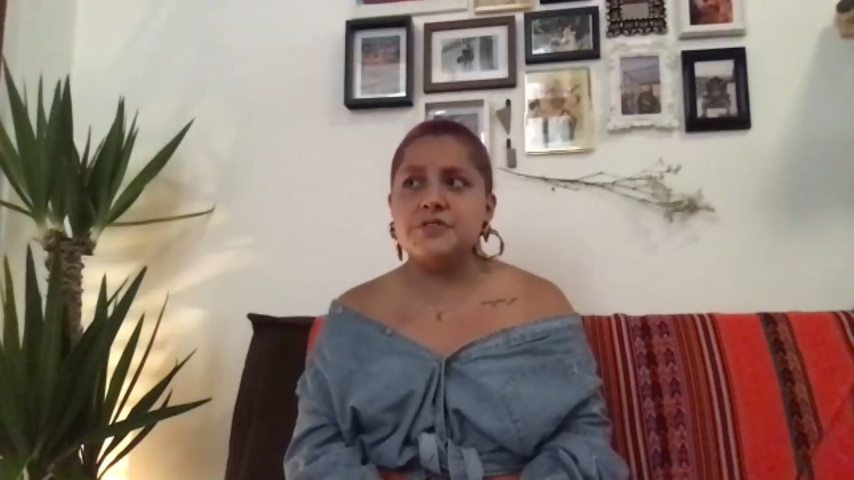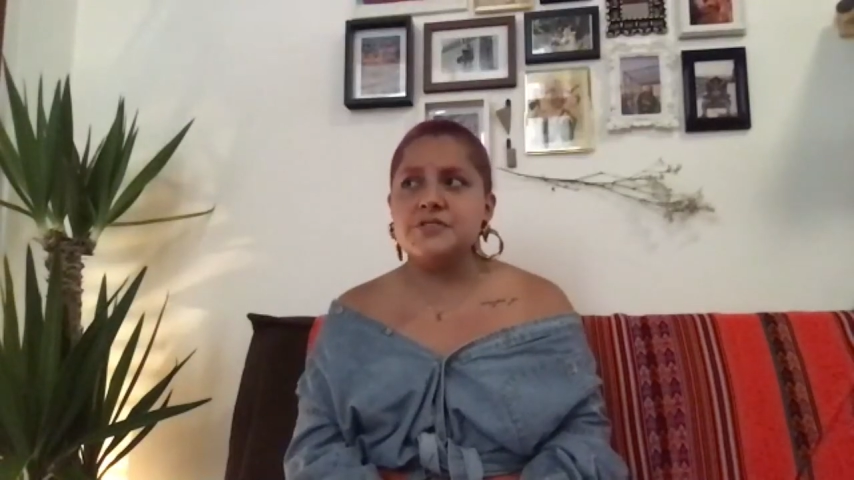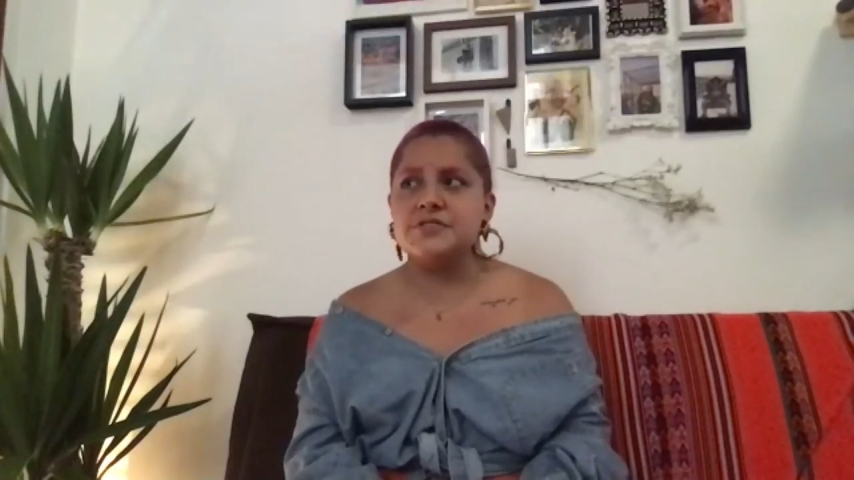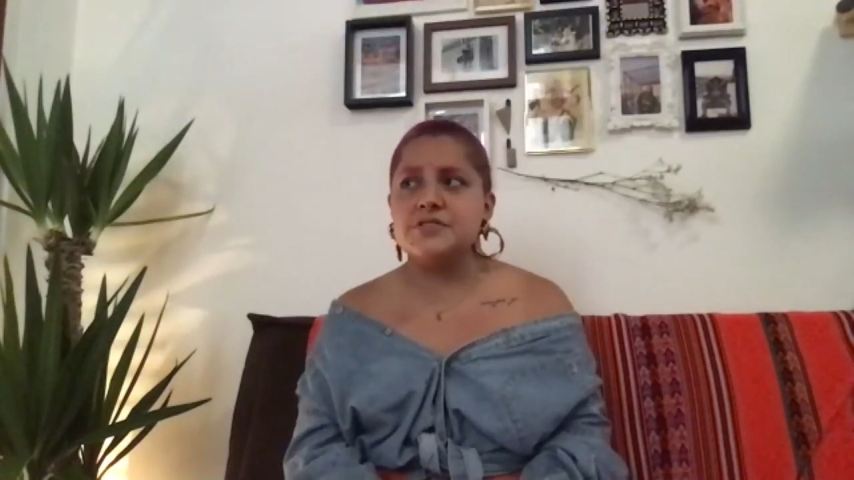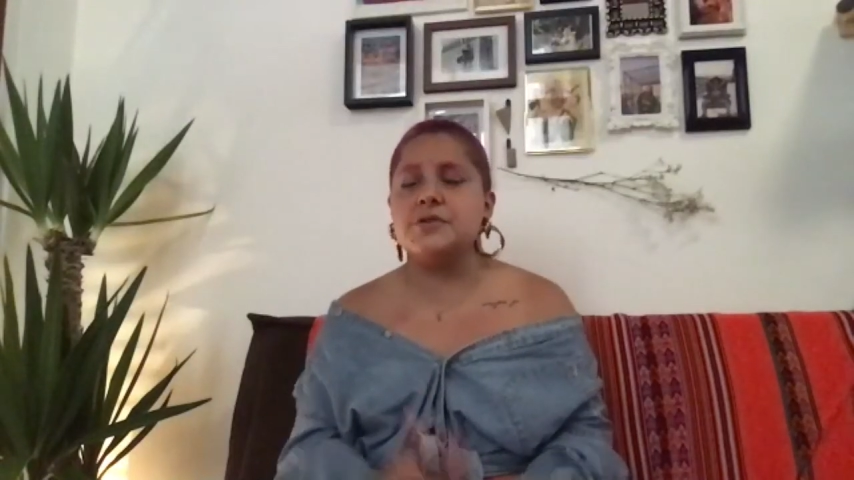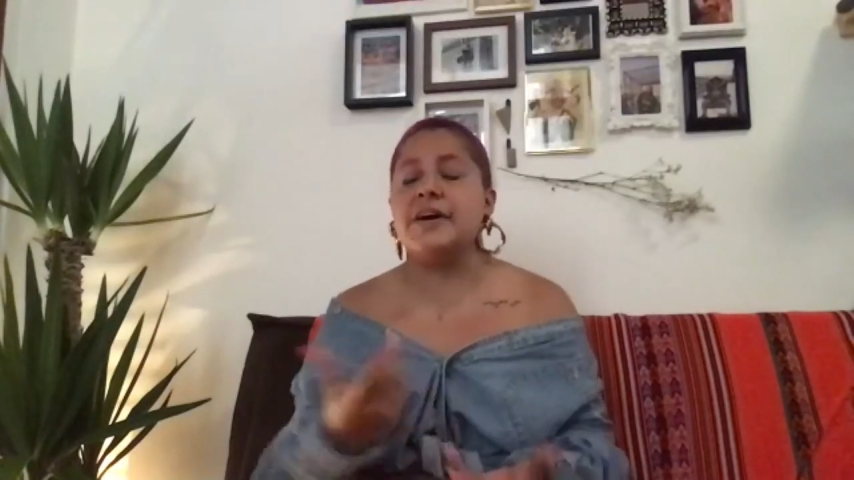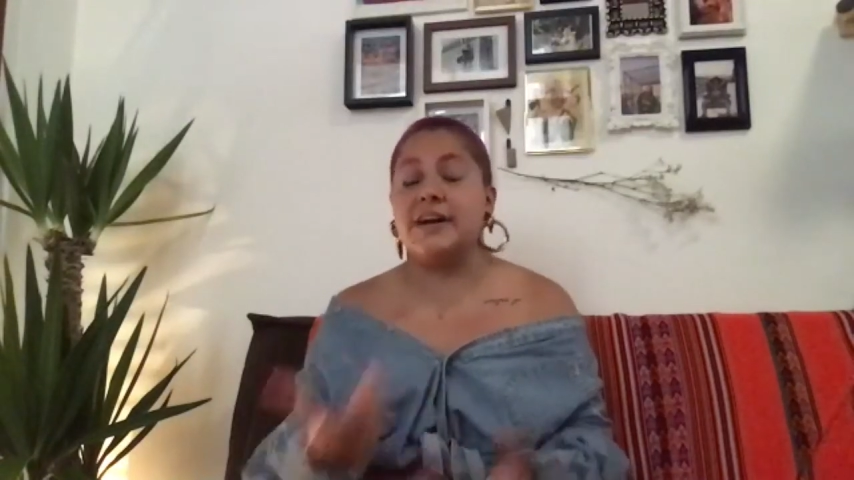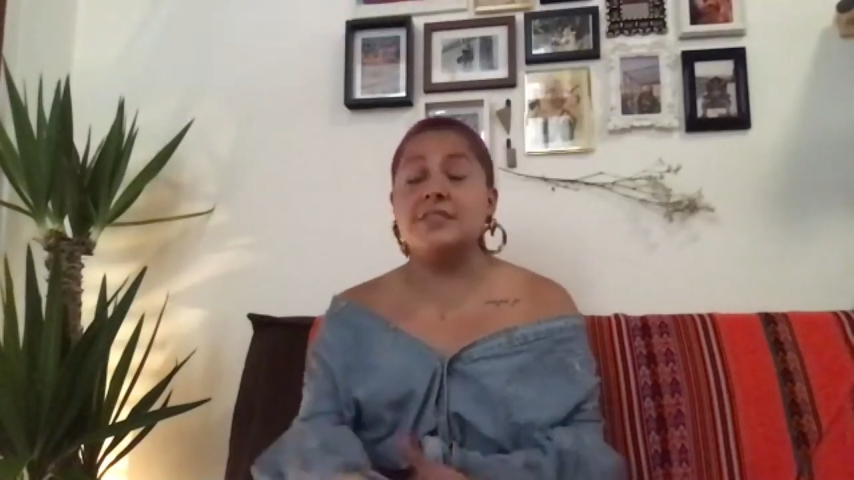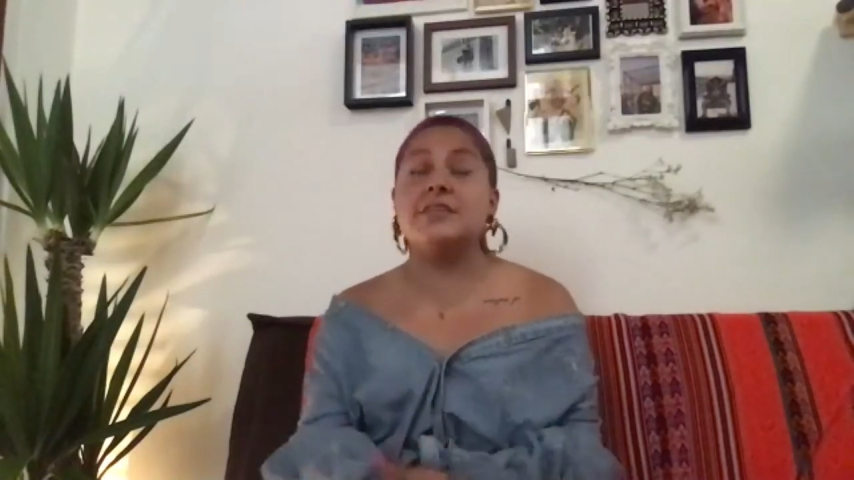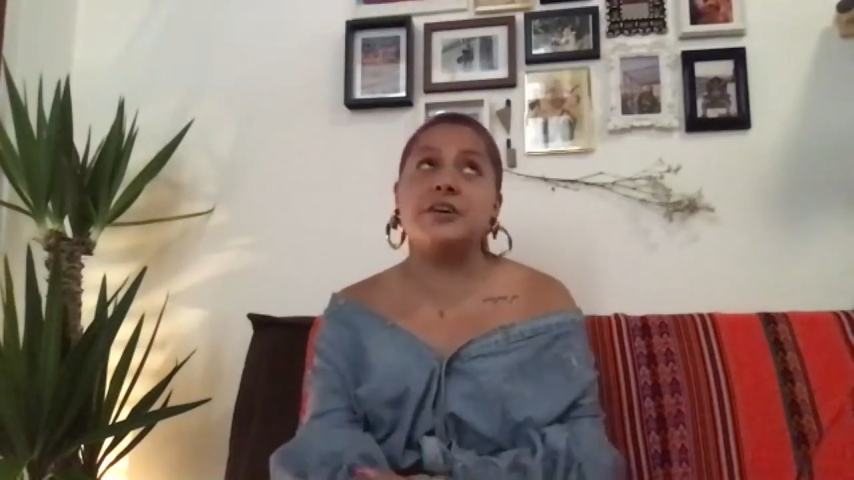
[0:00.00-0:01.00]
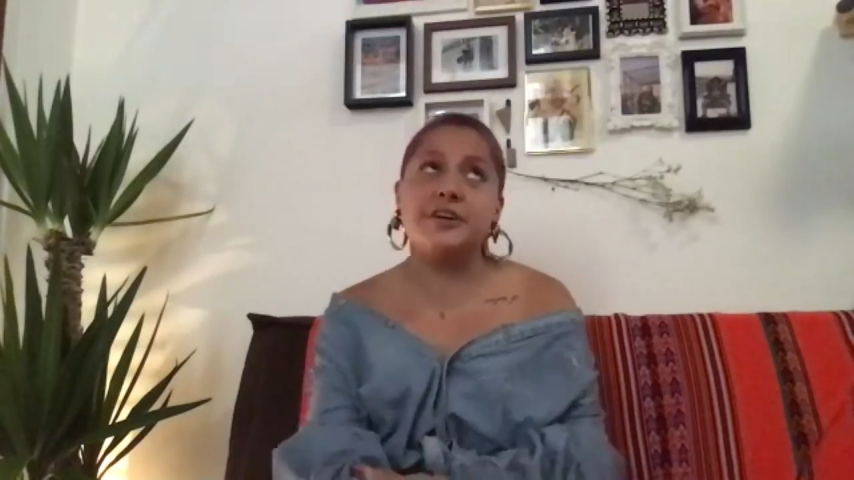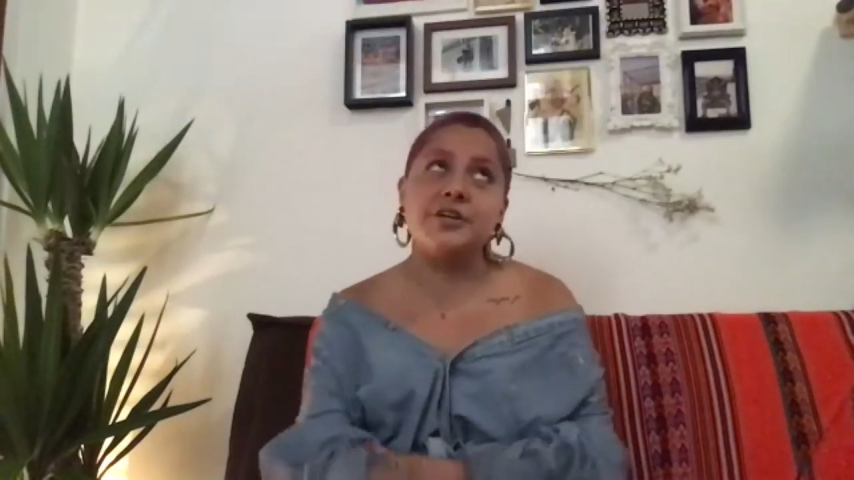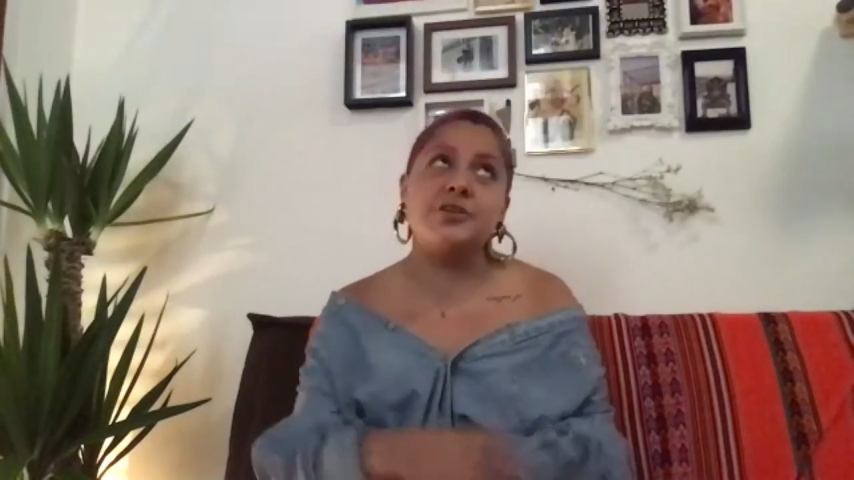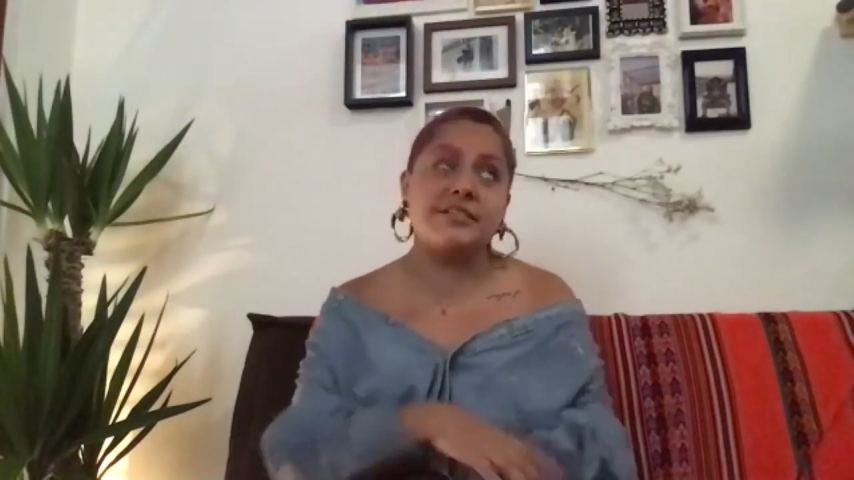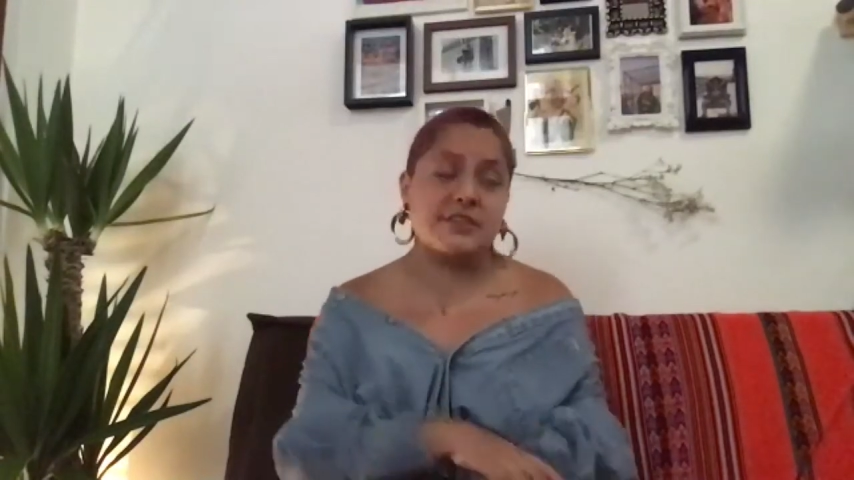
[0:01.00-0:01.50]
so in the
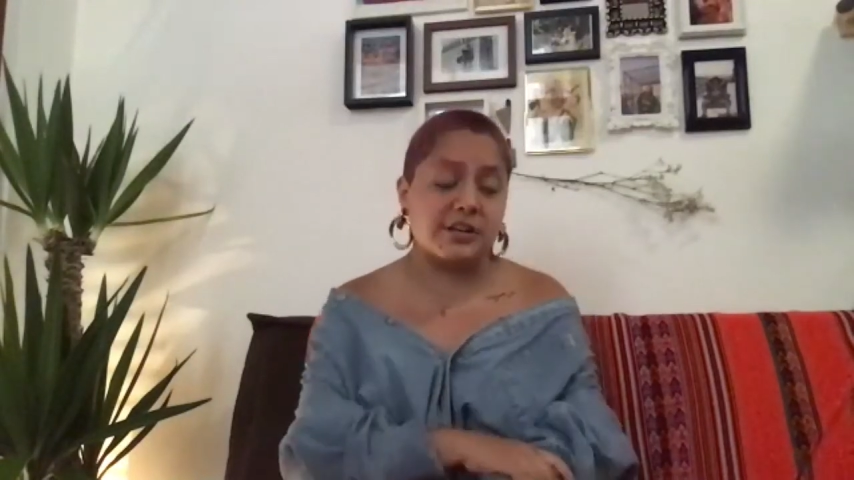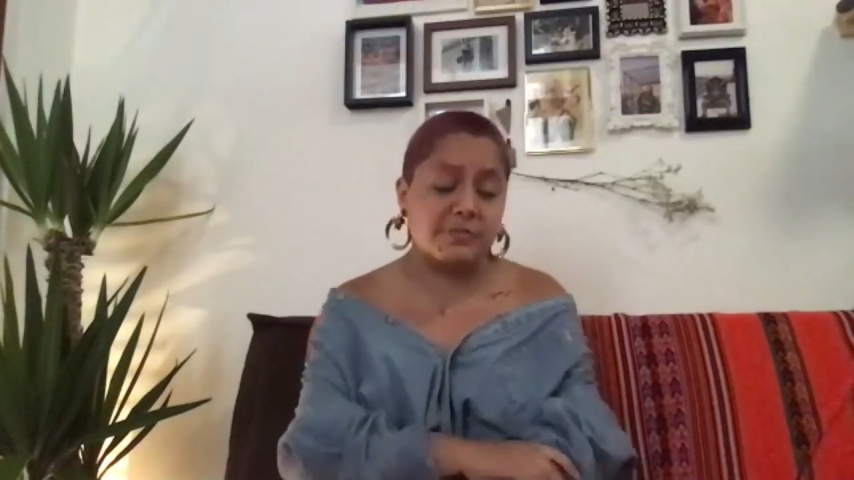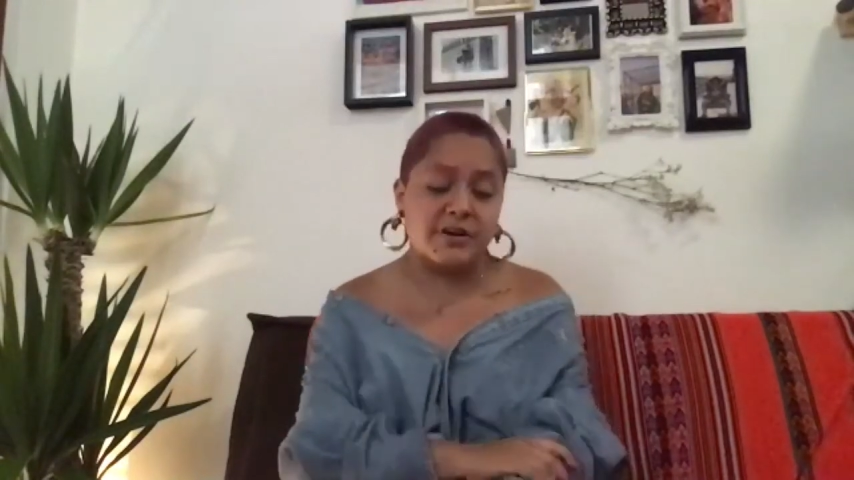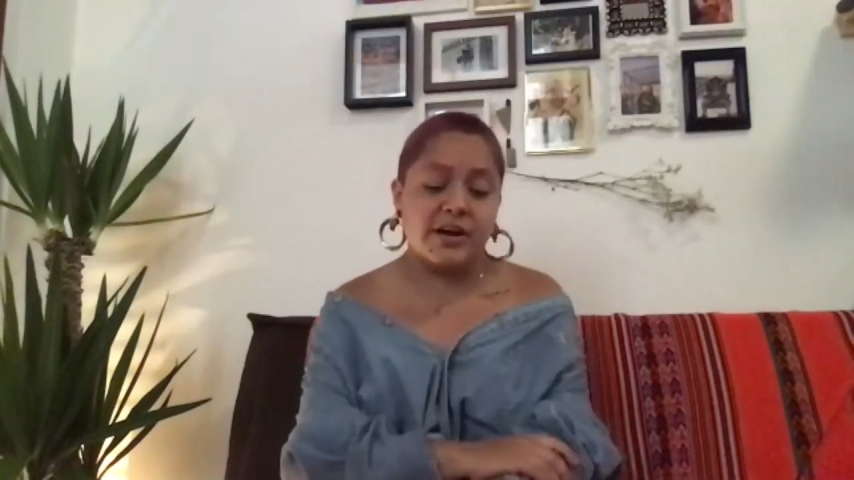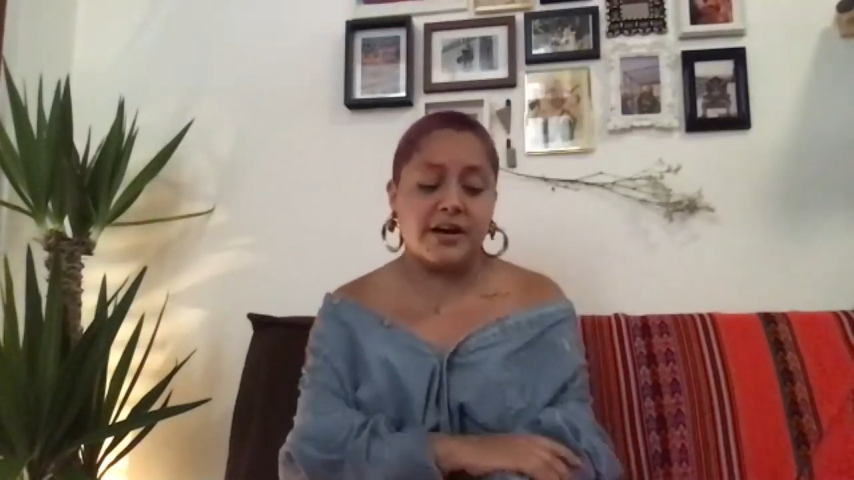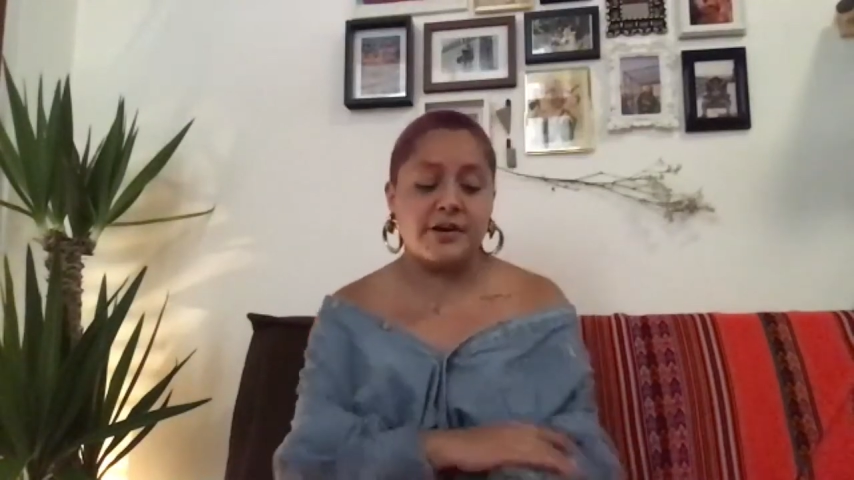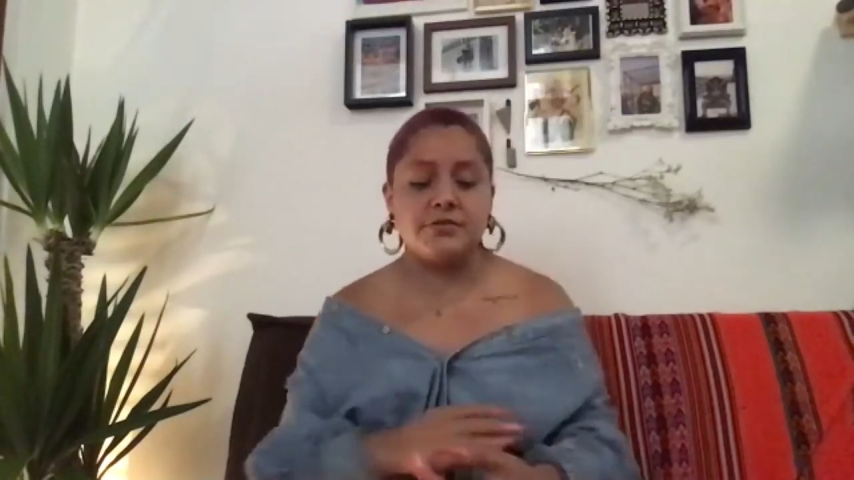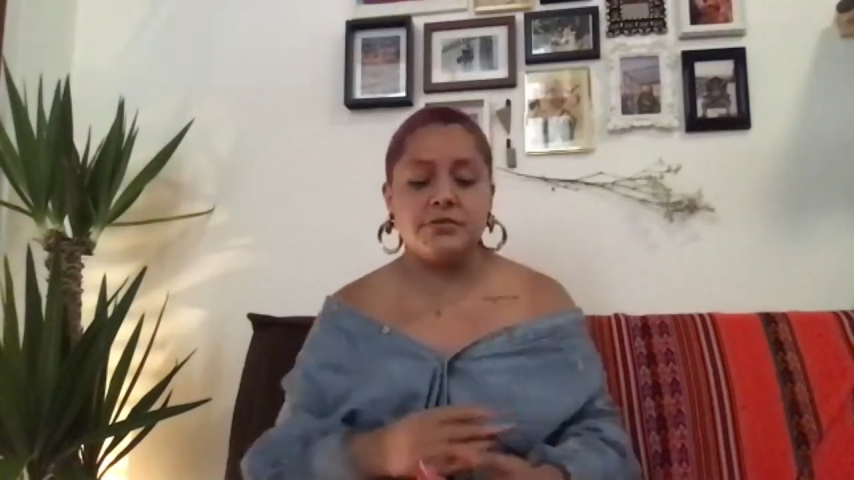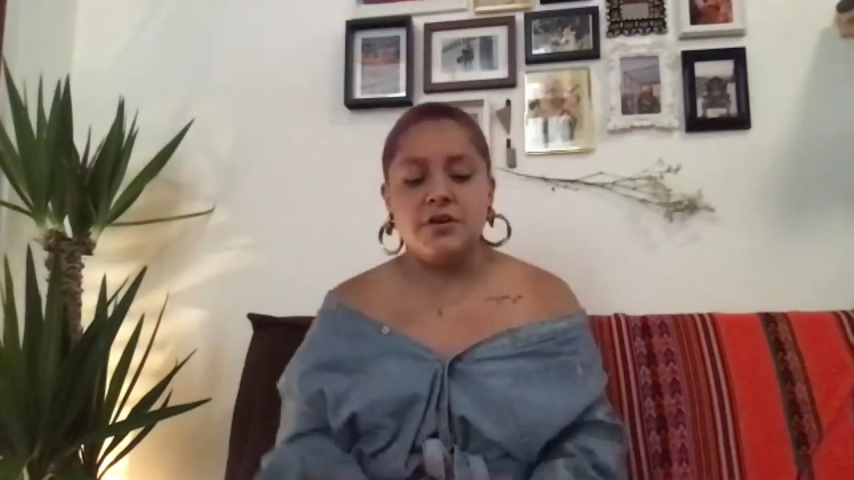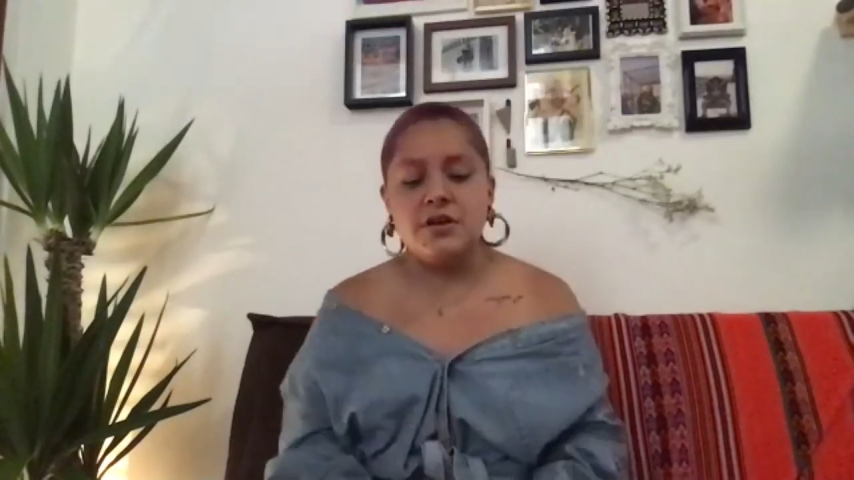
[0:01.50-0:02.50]
article I talk about how